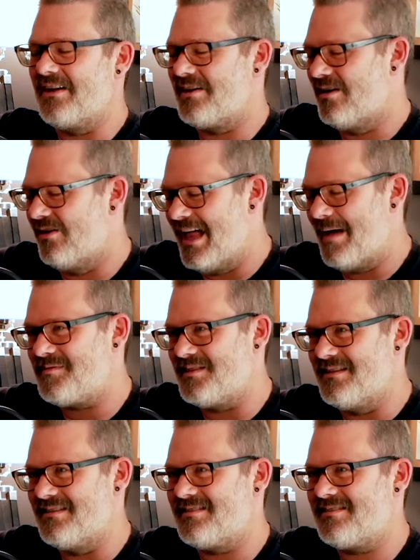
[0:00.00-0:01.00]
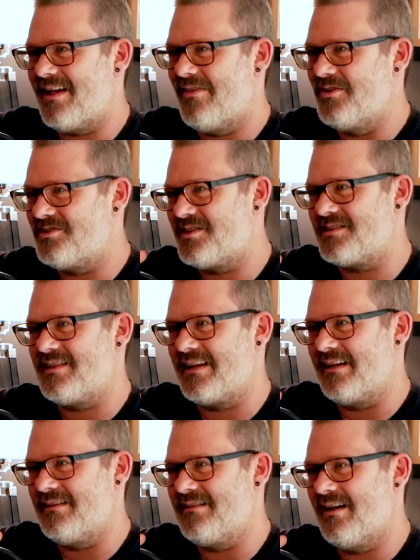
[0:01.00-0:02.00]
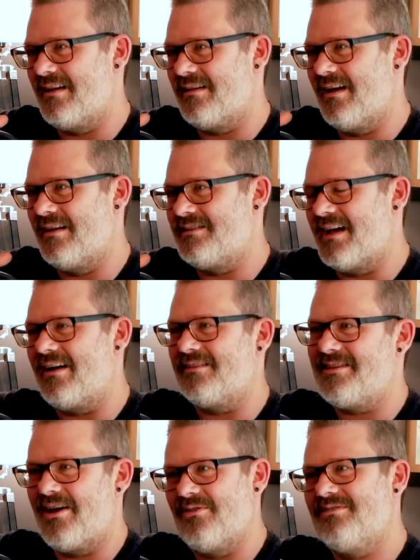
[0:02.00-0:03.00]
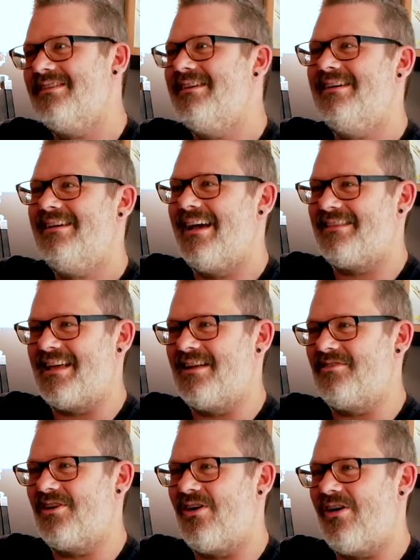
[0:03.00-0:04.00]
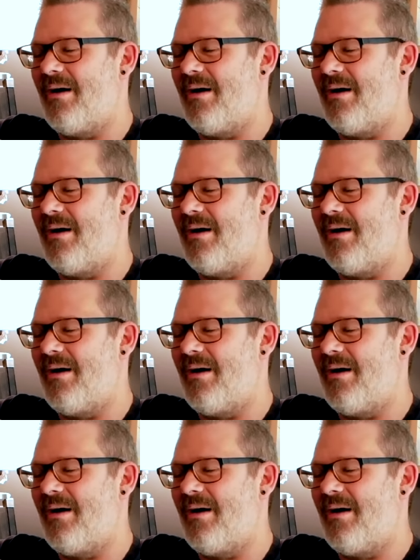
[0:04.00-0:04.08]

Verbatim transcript: collapses. And there's just like a, a, a dial tone at the end of it all.